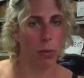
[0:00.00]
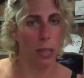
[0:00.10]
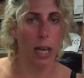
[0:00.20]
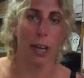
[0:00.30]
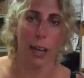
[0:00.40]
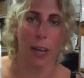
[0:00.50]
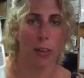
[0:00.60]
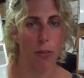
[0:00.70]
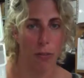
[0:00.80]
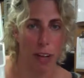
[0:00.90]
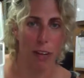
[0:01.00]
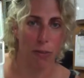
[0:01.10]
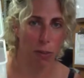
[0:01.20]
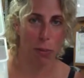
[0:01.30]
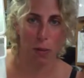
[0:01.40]
cut out the fat
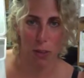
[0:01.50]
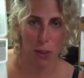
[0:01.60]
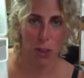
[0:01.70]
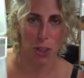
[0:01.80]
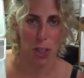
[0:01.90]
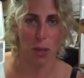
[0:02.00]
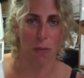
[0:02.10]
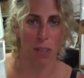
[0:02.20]
from your fish and chip